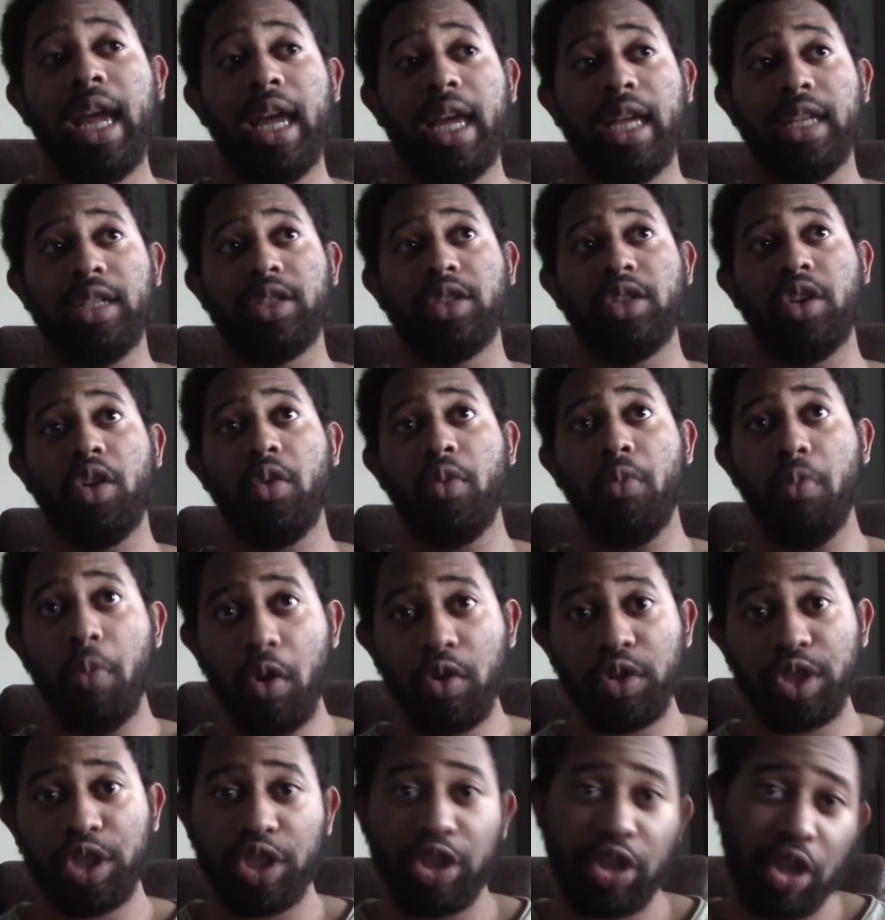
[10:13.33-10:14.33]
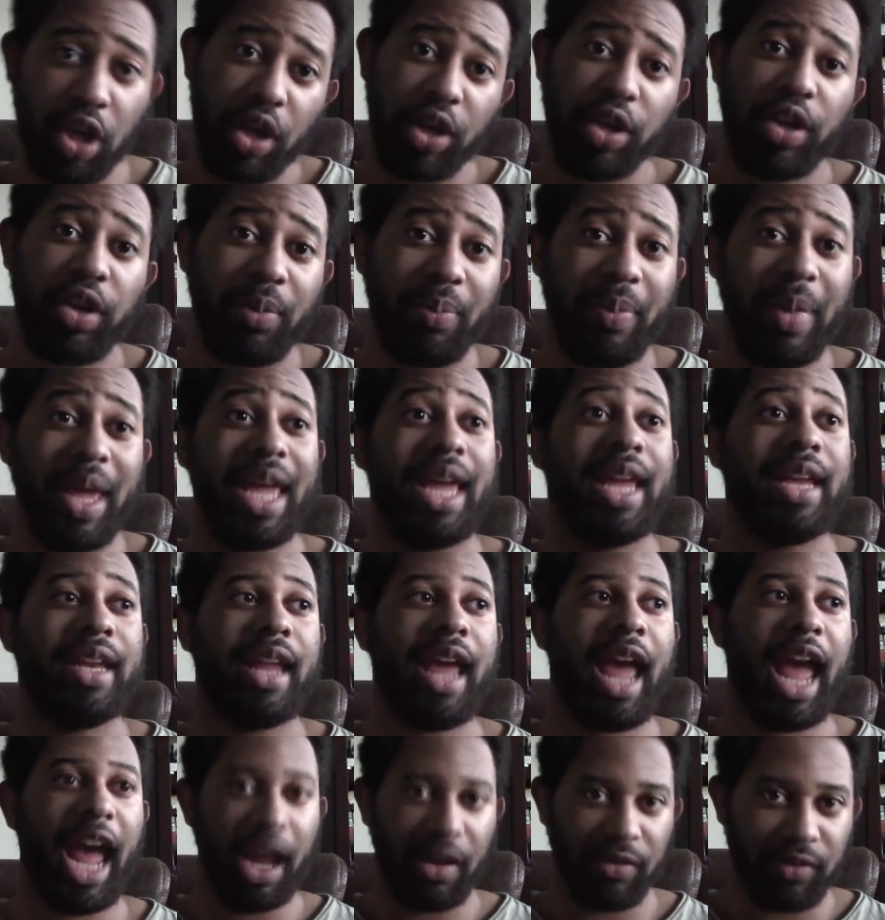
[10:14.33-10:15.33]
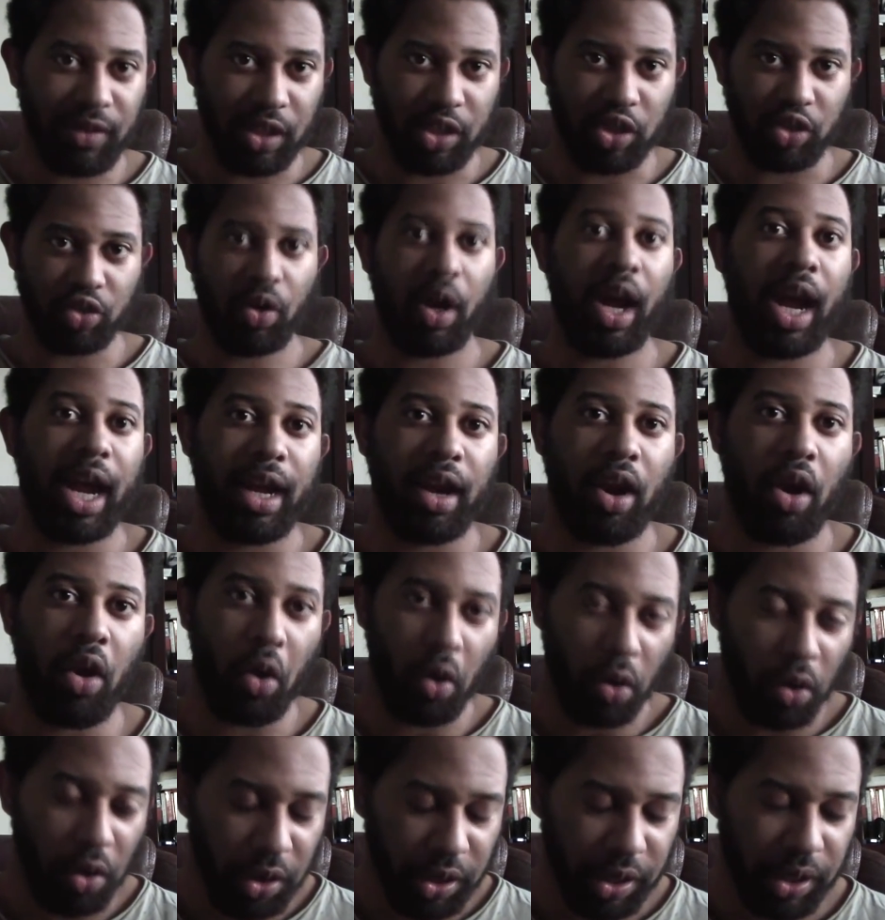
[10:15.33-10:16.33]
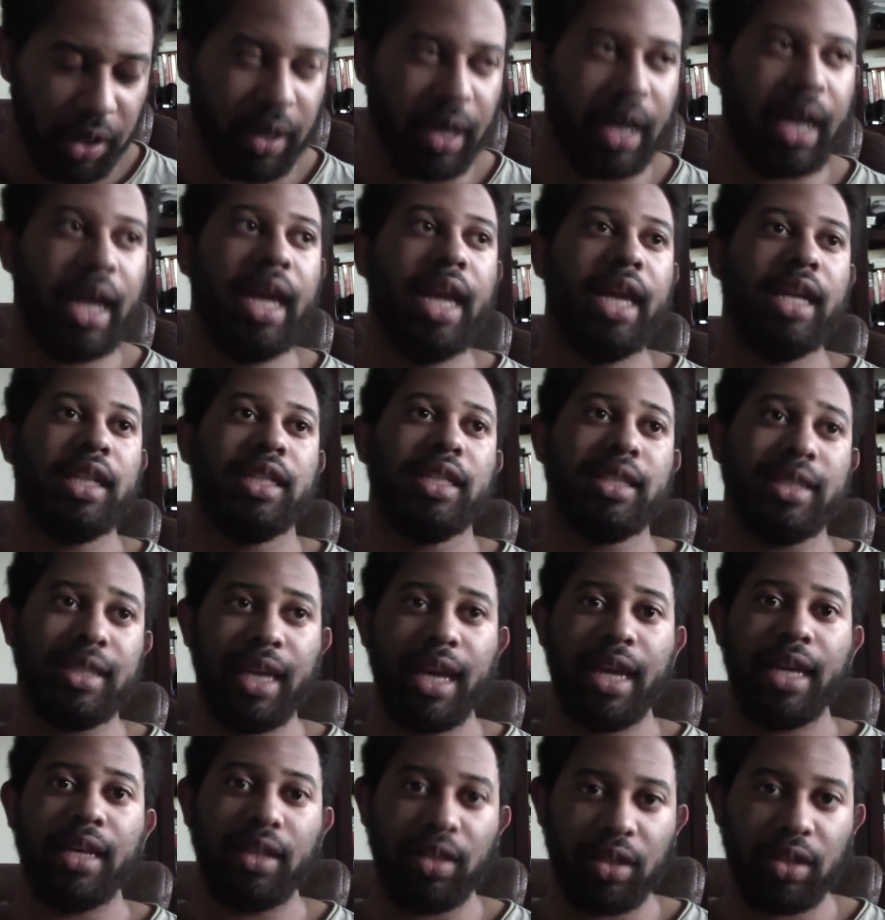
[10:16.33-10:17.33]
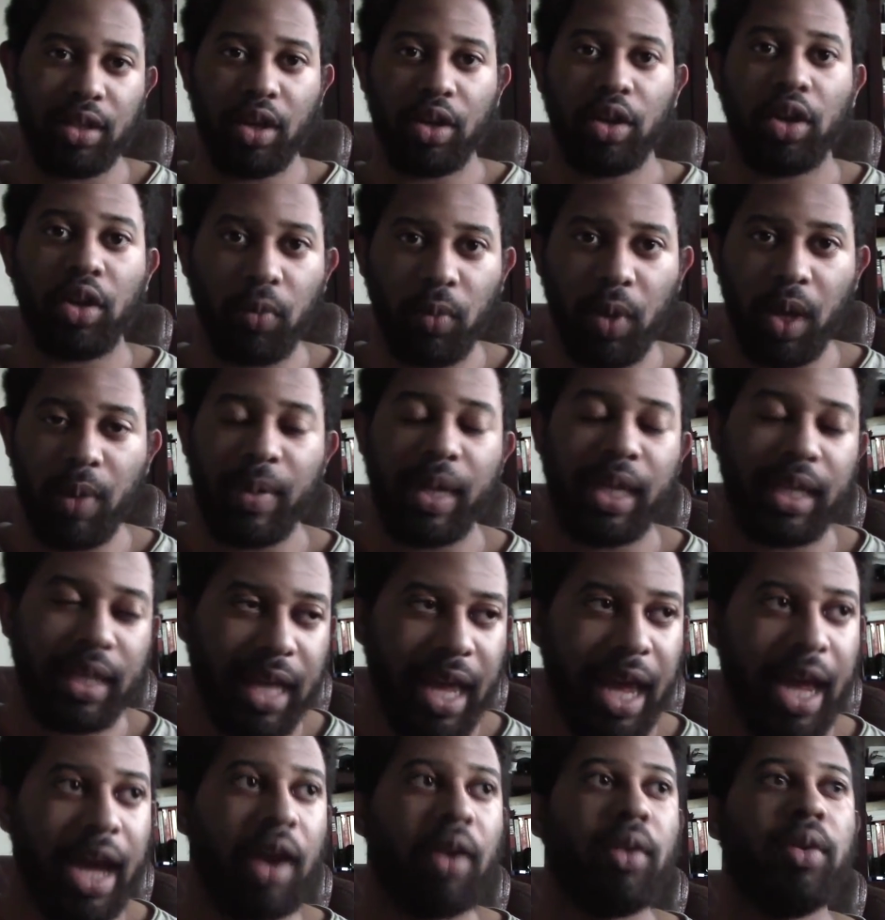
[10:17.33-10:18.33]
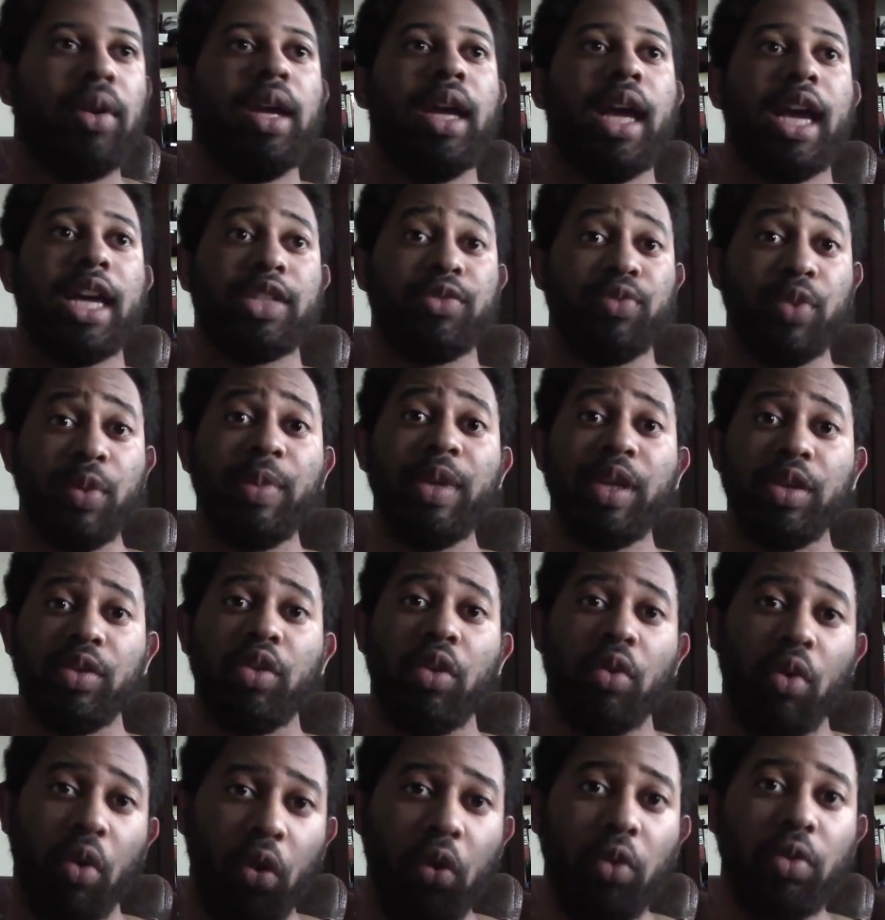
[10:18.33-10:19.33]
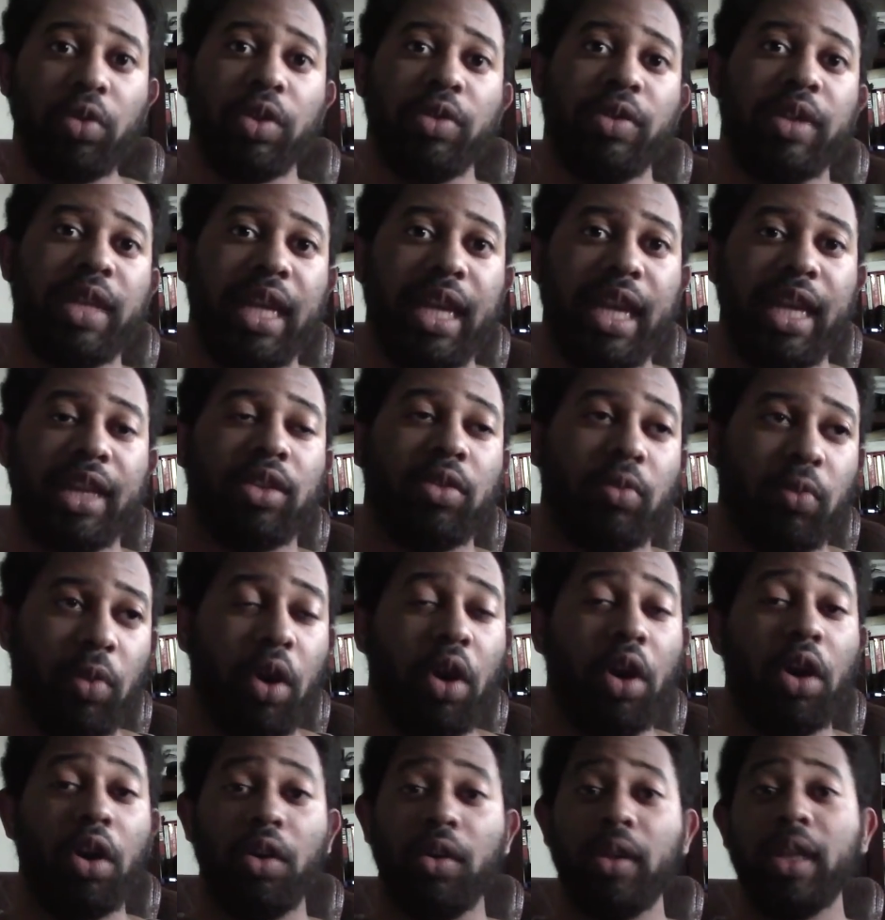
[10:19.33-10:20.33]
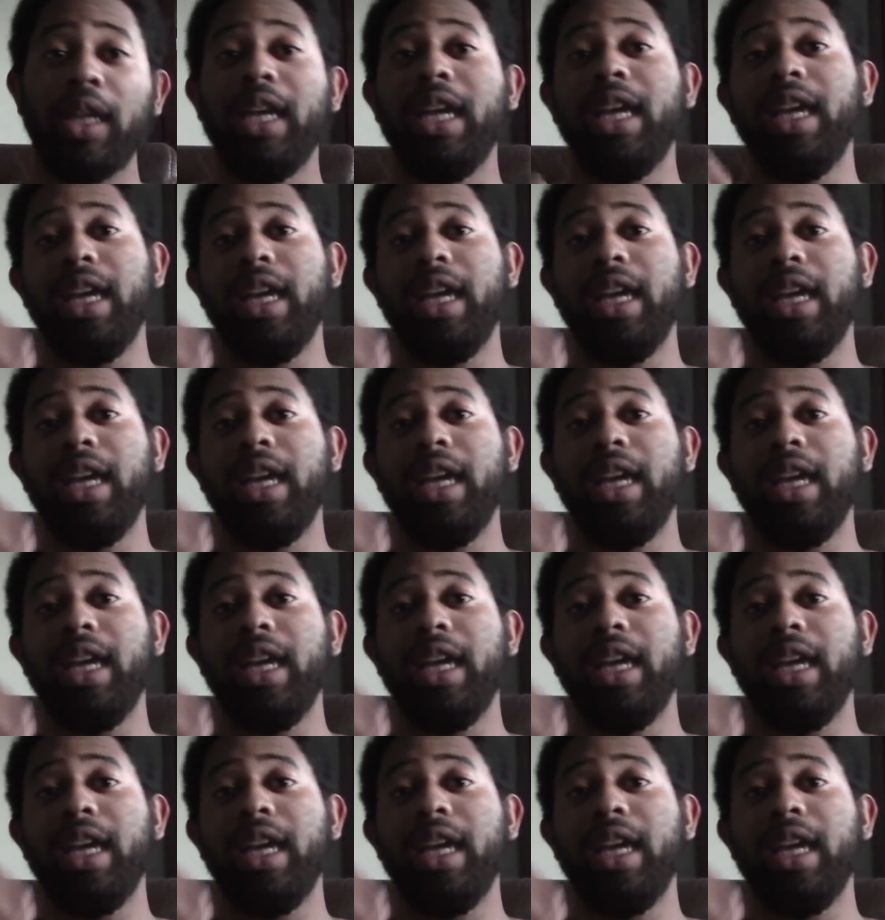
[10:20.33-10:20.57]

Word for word: And so most younger men have to try harder to date younger women. Now, as women grow older and they hit the wall,